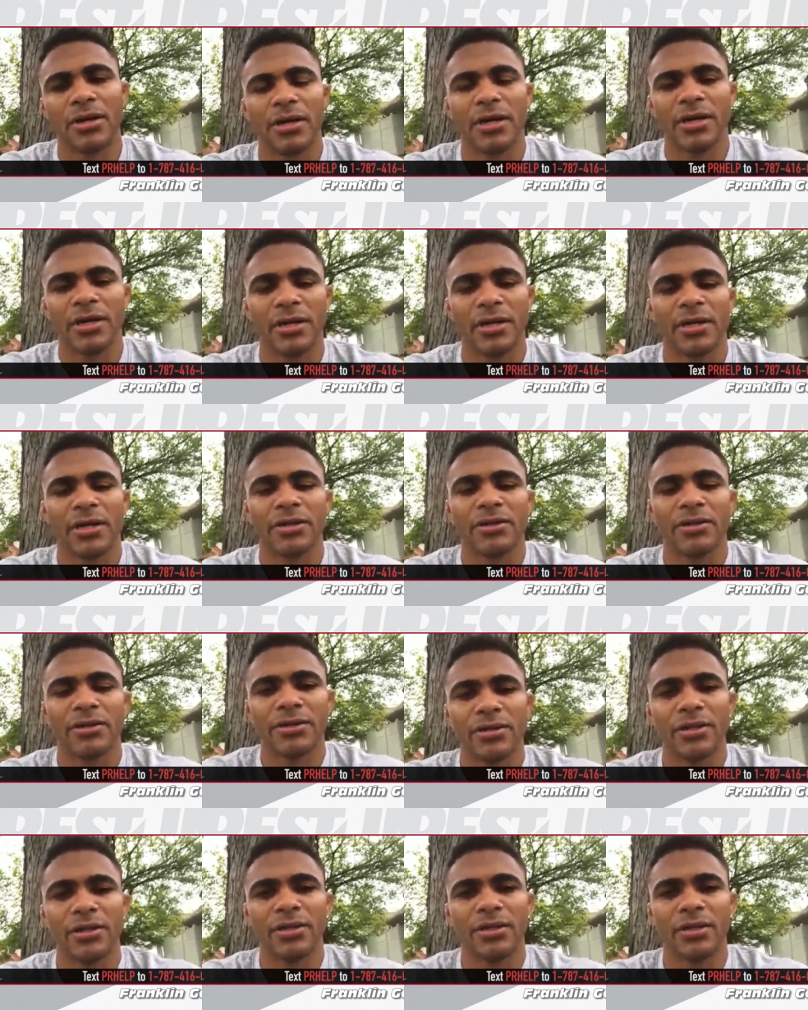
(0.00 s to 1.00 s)
and then you
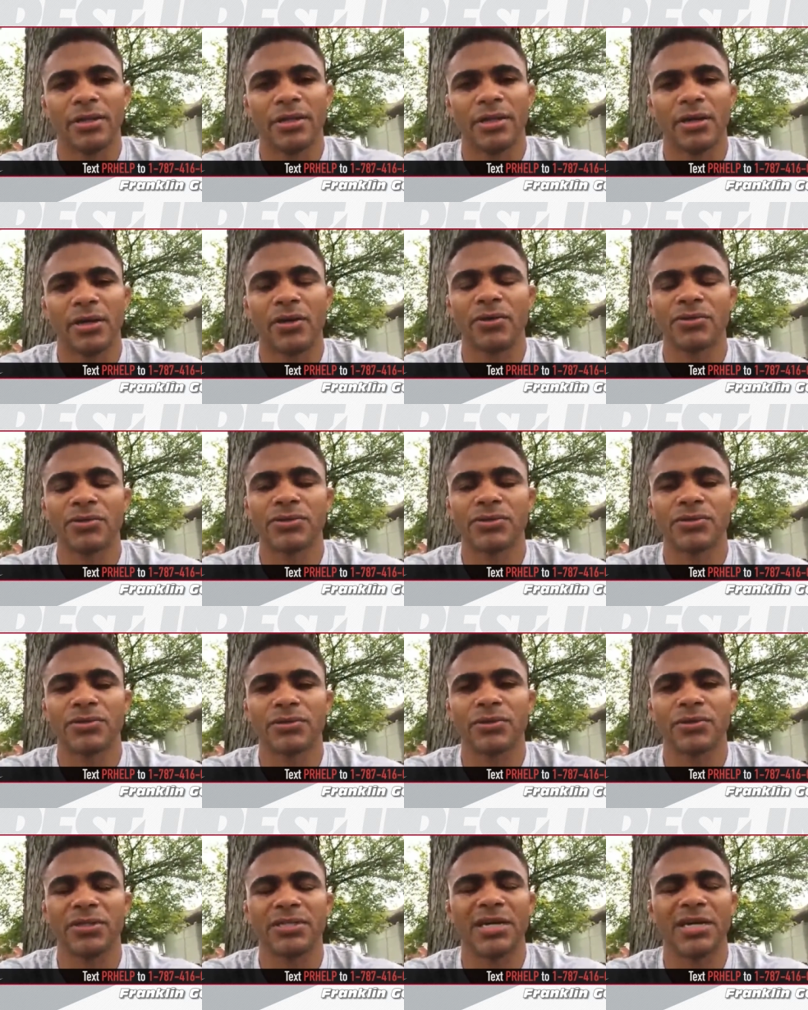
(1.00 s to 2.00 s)
and then it goes through.
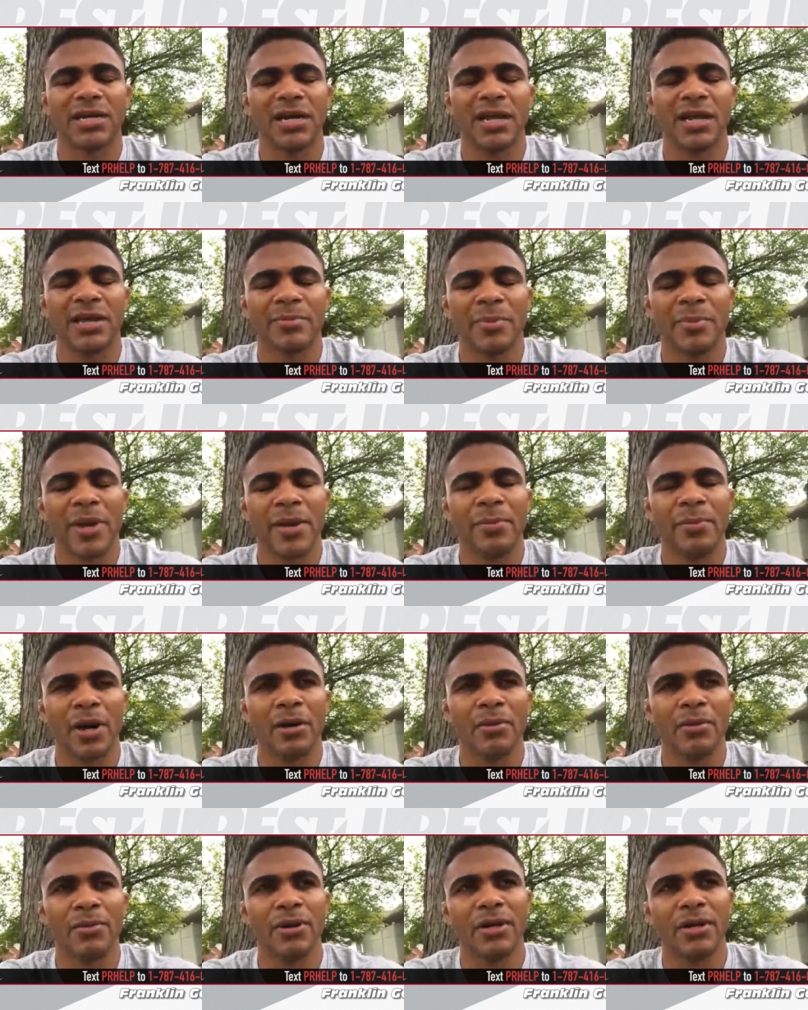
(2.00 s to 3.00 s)
It's kind of like
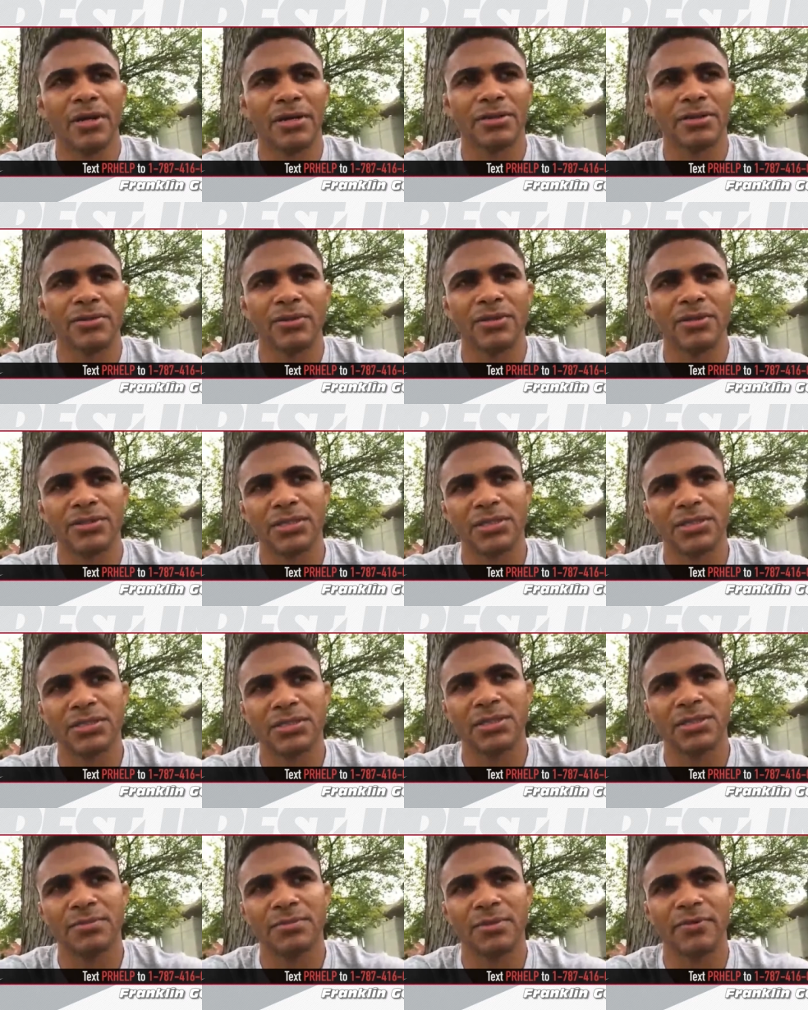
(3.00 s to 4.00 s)
PayPal, but through a
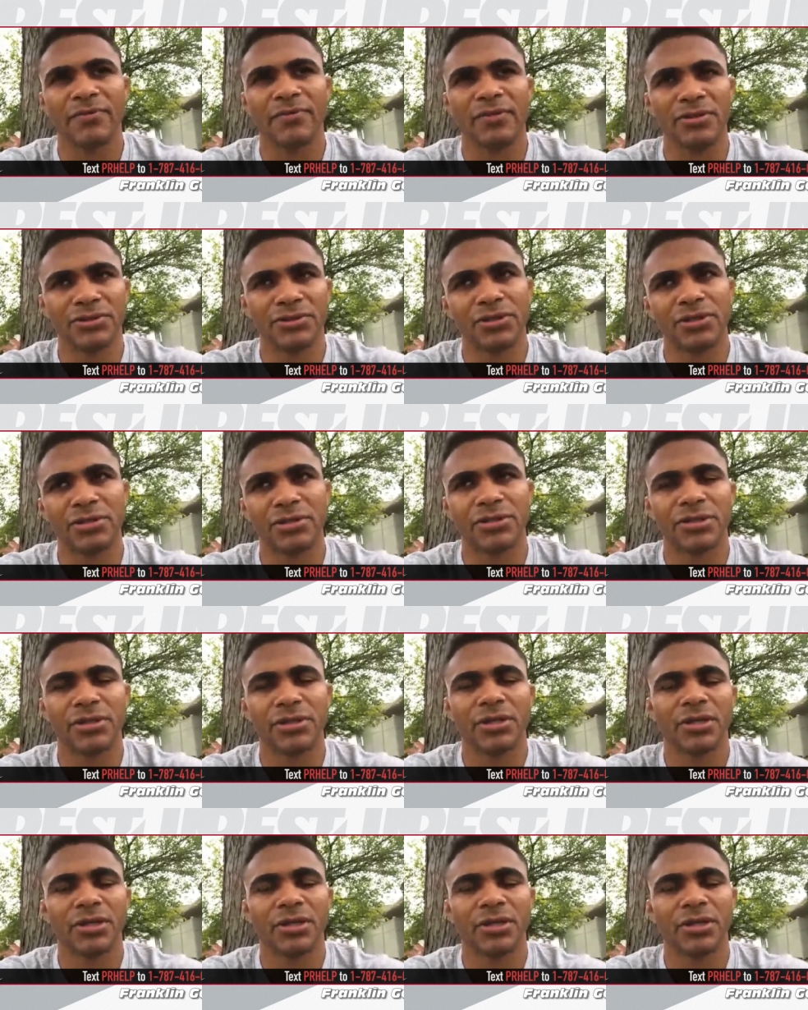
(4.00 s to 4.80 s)
system of the church.